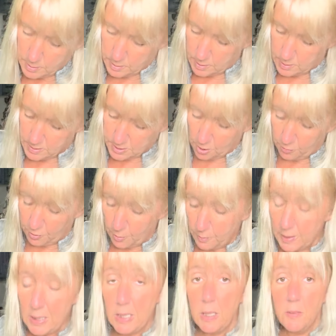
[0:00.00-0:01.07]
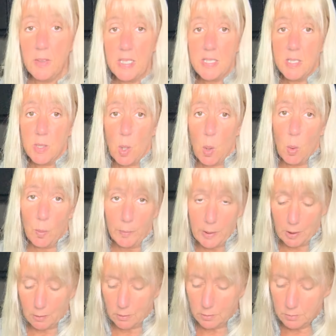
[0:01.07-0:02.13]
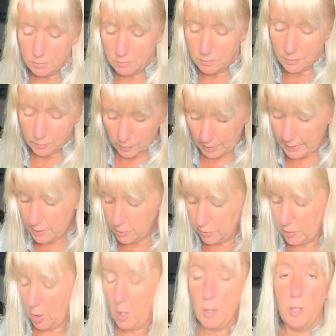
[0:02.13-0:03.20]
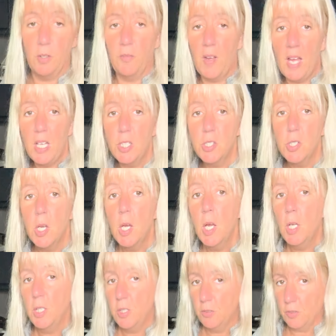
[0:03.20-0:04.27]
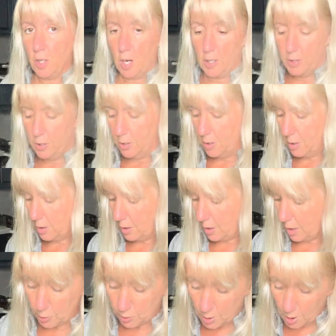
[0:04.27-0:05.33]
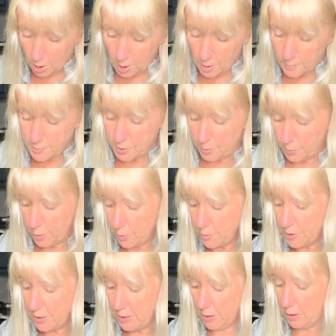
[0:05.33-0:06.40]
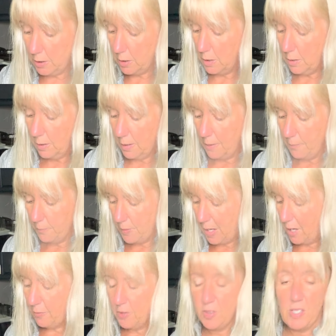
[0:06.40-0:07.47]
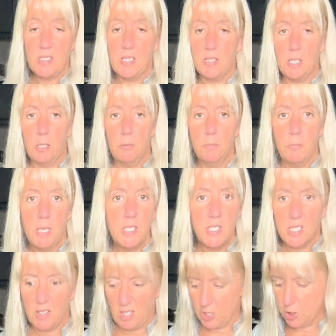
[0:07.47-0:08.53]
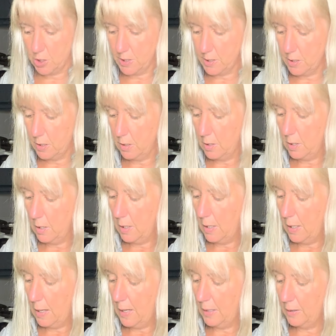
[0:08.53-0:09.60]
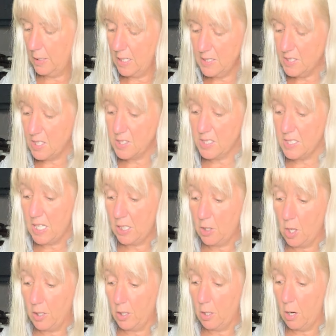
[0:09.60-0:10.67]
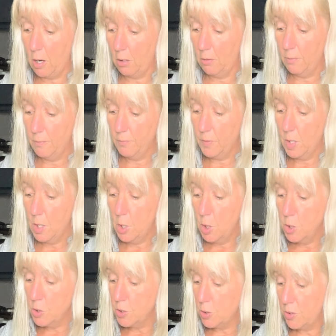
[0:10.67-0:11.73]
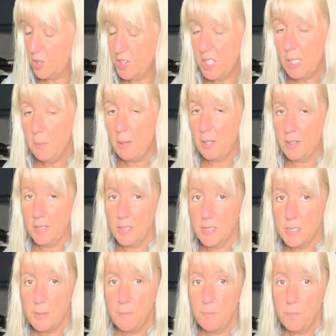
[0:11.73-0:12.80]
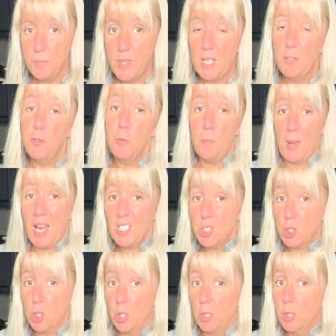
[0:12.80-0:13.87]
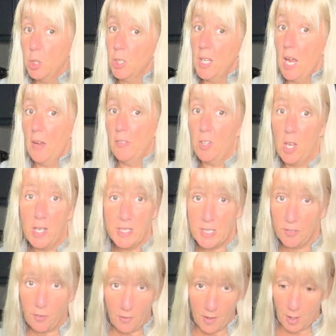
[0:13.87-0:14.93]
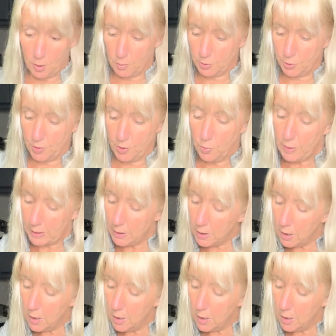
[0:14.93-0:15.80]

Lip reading: So for me, this is a whole meal, right? You've got your veg, you've got your carbs, your protein, everything's in there. It's delicious. And it doesn't take long at all. So the thing about it is that if you batch cook, you're gonna have a lot of stuff available during the week.